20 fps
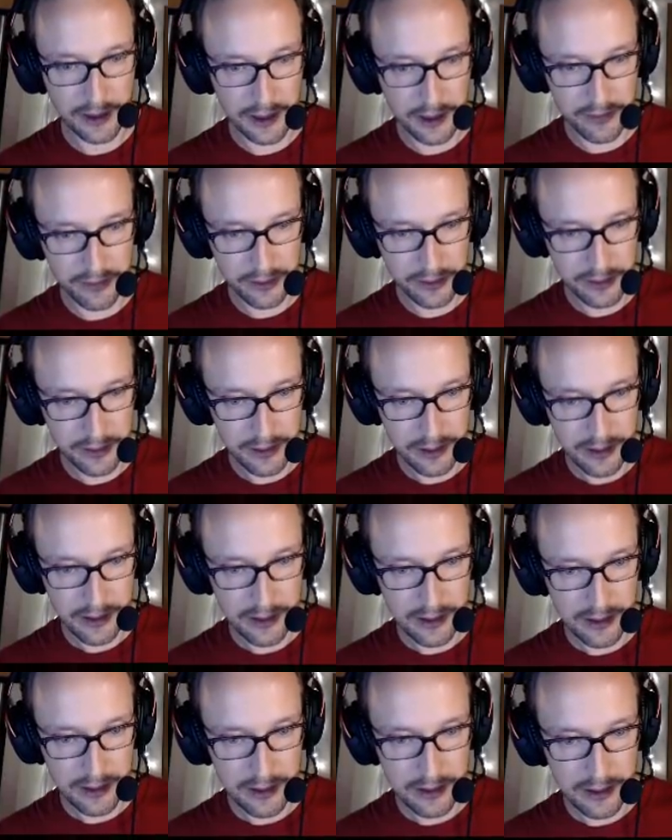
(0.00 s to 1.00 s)
level.
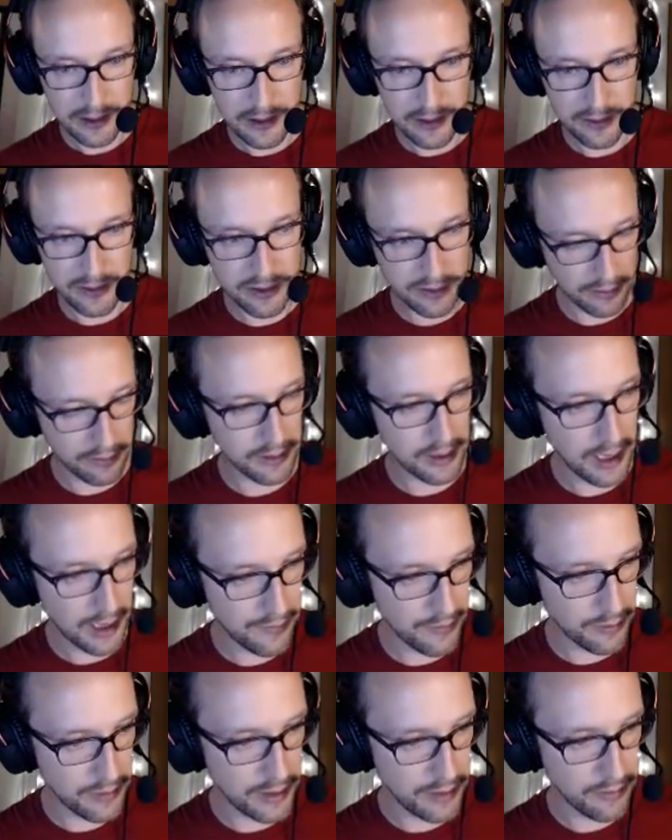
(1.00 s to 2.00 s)
There should only
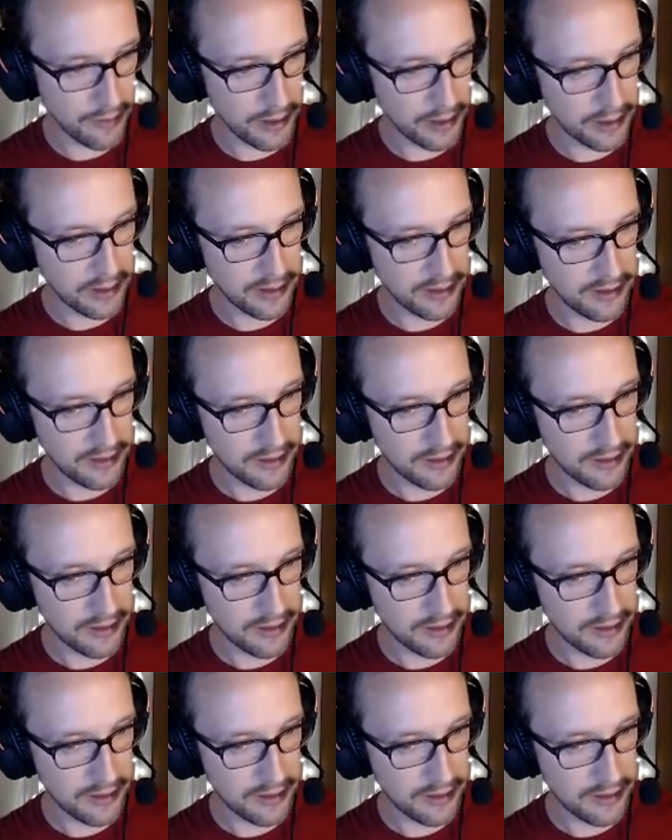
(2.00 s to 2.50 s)
ever be one.